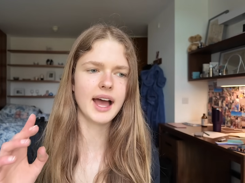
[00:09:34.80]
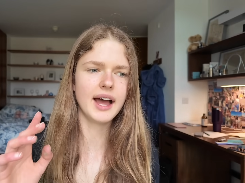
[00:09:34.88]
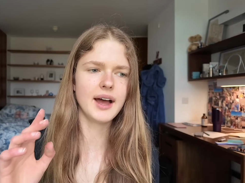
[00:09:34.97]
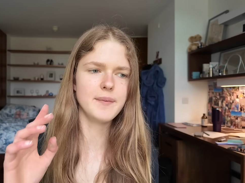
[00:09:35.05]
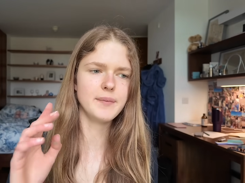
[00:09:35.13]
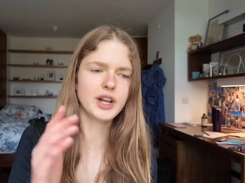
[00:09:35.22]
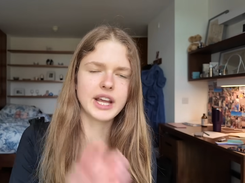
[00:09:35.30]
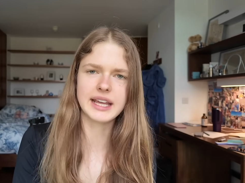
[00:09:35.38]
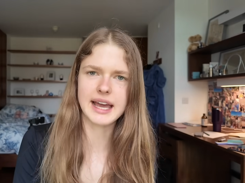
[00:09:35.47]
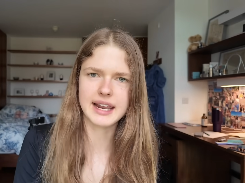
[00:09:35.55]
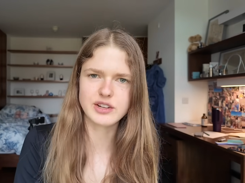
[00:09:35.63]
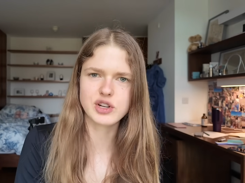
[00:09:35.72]

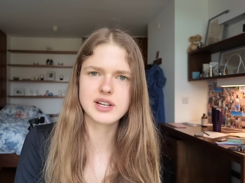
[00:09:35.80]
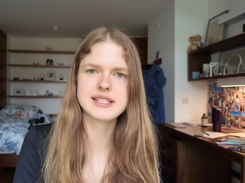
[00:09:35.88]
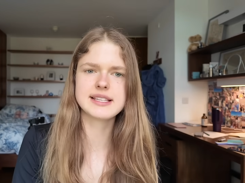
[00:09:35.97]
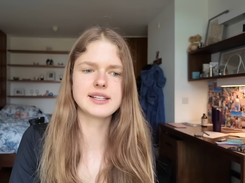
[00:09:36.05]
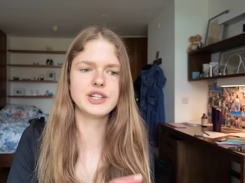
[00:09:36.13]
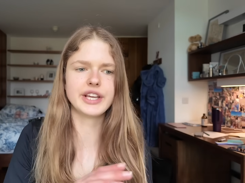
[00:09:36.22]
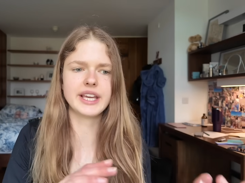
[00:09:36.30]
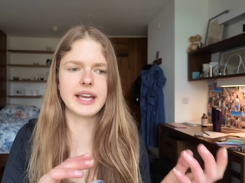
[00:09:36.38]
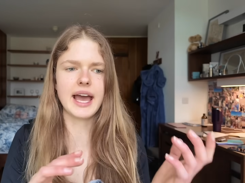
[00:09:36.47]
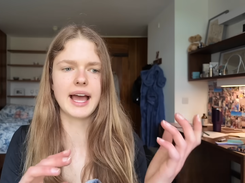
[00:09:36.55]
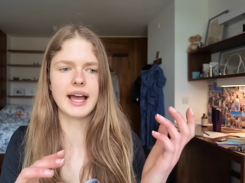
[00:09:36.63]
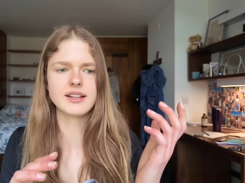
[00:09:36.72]
looking at electrolysis and
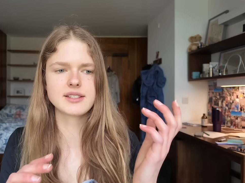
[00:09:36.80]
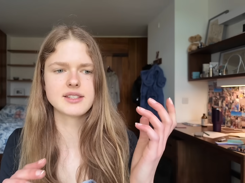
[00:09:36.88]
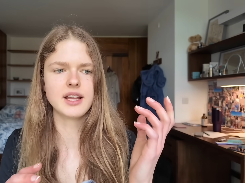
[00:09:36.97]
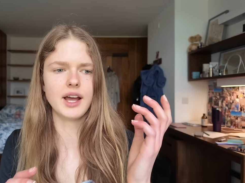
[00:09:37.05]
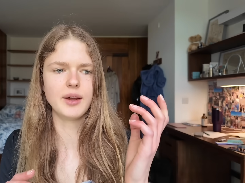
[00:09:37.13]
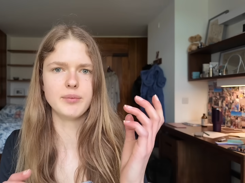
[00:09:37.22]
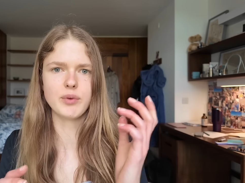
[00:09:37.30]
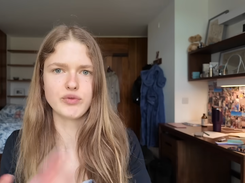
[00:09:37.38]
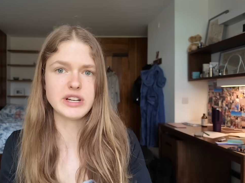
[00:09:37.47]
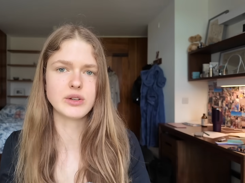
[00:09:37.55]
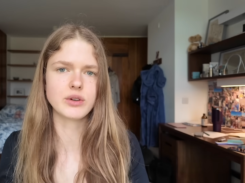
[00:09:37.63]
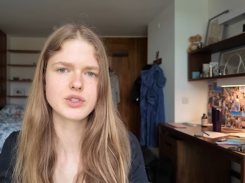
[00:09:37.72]
looking at
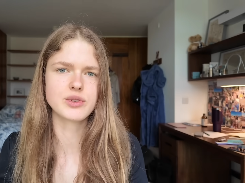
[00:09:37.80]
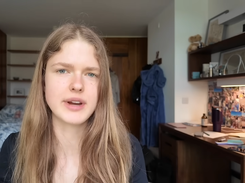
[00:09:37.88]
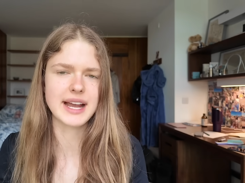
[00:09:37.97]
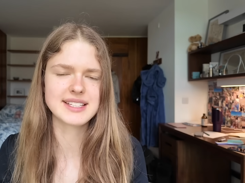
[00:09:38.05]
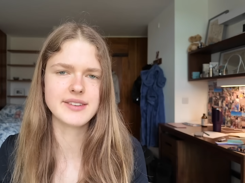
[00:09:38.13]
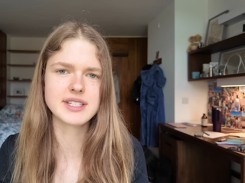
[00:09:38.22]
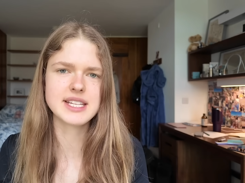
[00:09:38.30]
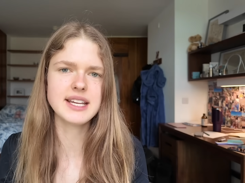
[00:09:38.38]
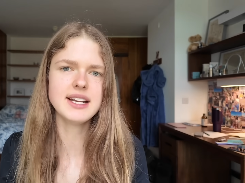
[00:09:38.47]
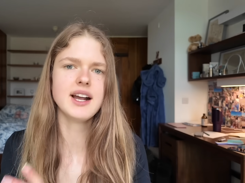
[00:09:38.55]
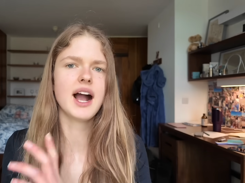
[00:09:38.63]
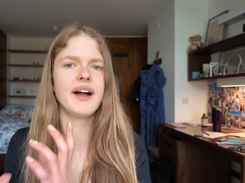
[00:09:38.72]
redox or
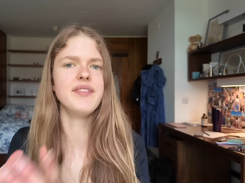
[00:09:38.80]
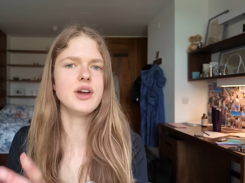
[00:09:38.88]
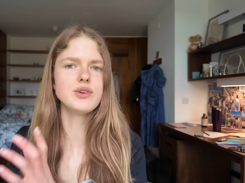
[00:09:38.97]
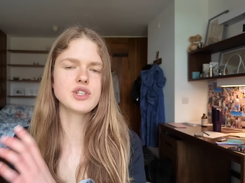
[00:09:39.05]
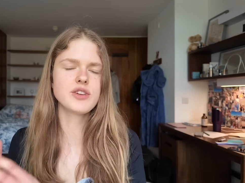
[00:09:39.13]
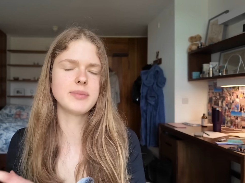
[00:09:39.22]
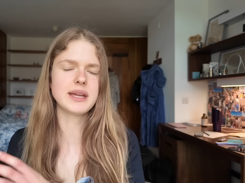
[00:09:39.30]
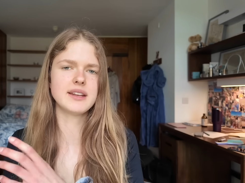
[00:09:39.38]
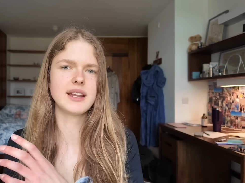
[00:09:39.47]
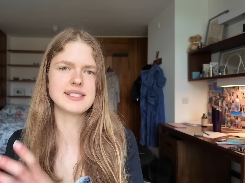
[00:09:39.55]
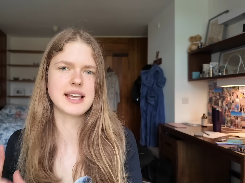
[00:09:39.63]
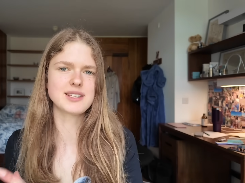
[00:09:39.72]
reactivity, and those two have
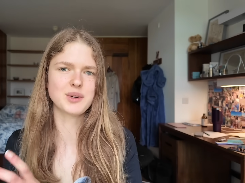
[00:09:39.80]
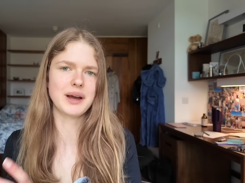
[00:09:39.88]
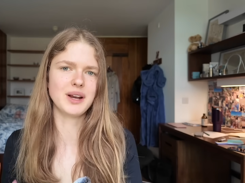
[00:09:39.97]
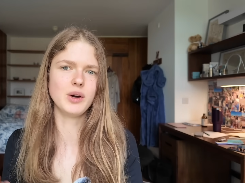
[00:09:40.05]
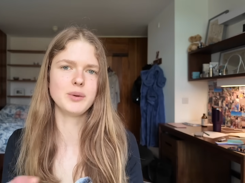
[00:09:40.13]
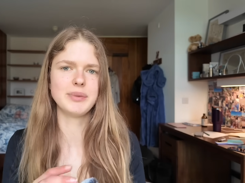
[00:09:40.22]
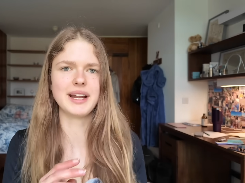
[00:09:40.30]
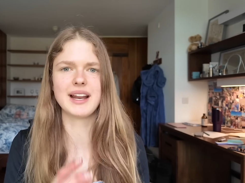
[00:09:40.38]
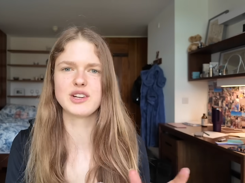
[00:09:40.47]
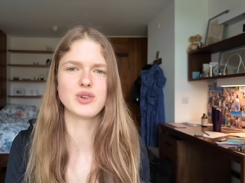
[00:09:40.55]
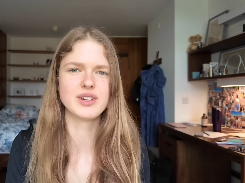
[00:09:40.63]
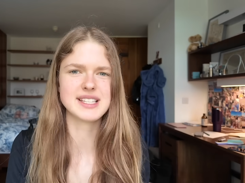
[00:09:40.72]
been assessed quite a lot, but
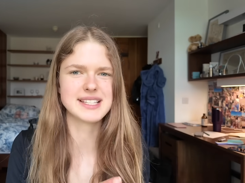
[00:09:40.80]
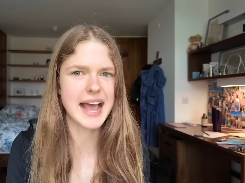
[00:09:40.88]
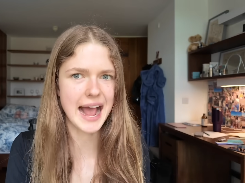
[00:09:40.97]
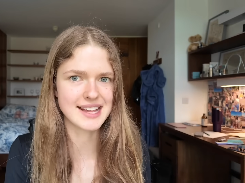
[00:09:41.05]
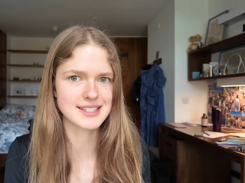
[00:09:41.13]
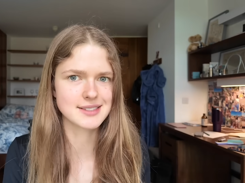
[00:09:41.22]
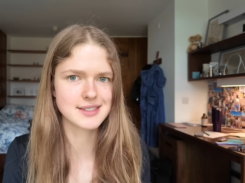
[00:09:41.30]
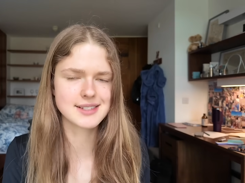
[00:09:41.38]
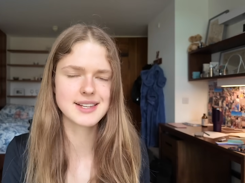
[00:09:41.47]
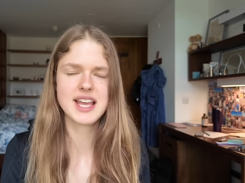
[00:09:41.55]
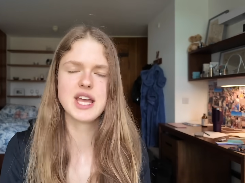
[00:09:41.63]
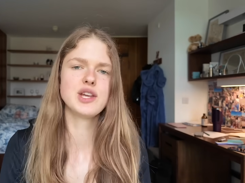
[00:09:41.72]
electrolysis
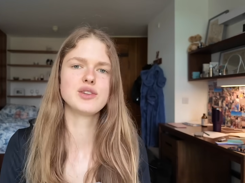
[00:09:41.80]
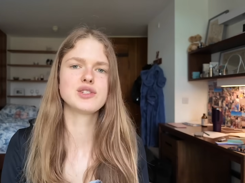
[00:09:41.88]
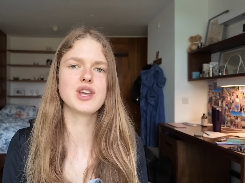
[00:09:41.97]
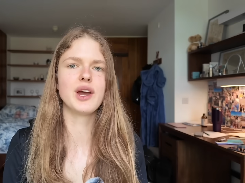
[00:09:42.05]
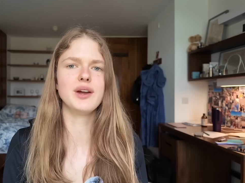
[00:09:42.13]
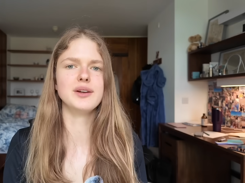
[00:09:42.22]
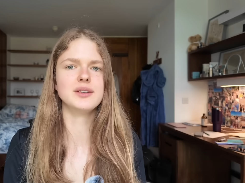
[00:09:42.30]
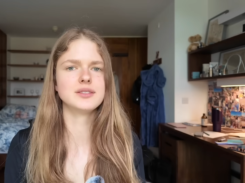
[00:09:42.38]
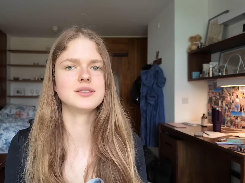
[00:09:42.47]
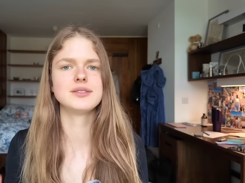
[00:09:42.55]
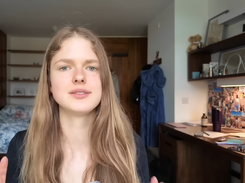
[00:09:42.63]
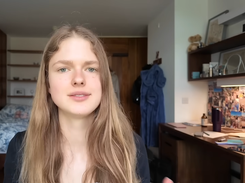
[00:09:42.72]
hasn't.
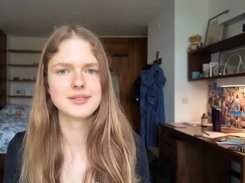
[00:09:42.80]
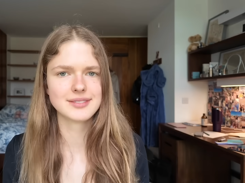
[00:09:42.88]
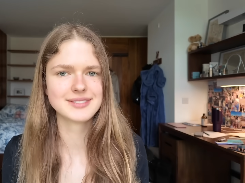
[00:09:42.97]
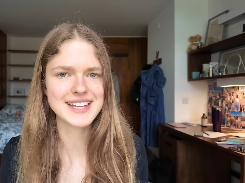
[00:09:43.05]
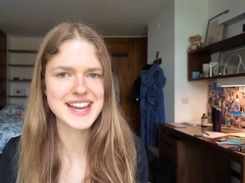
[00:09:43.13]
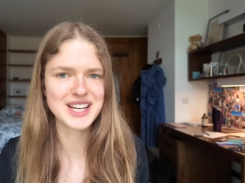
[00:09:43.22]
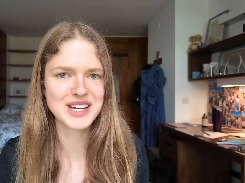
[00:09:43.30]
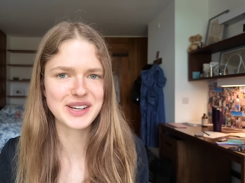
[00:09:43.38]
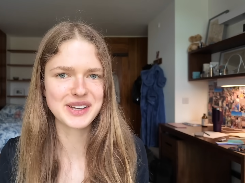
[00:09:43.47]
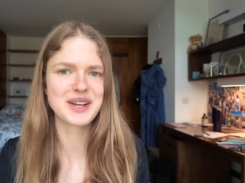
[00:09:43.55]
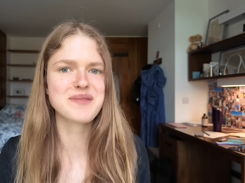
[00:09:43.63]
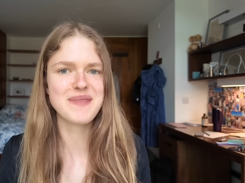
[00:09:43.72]
So take a
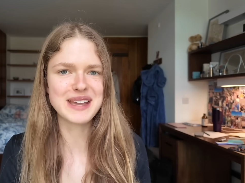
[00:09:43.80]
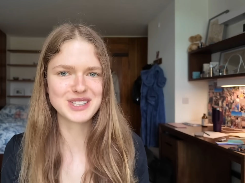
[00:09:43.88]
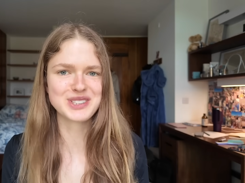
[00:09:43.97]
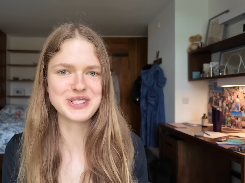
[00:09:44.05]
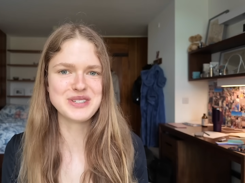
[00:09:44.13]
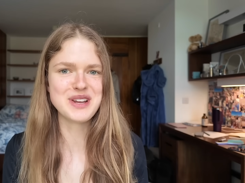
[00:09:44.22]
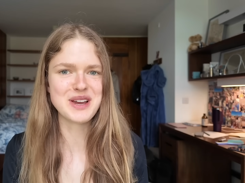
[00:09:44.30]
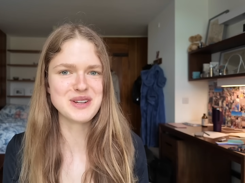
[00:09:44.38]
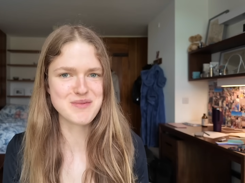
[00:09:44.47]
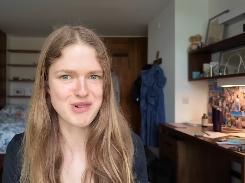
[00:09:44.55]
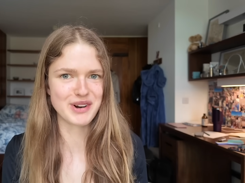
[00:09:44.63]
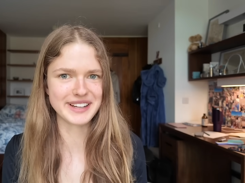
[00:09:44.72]
look, make sure you know
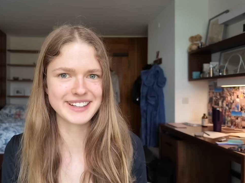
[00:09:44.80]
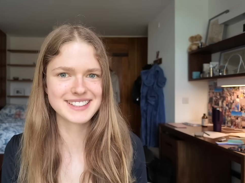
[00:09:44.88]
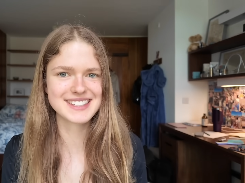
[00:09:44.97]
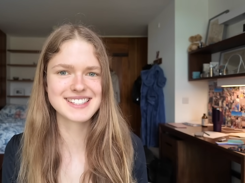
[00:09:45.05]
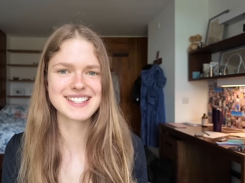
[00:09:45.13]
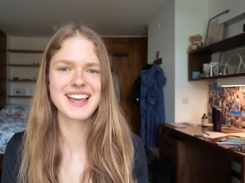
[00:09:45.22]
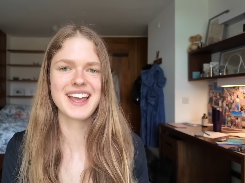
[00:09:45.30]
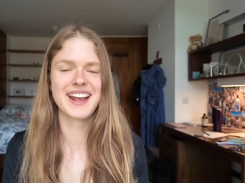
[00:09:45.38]
your products.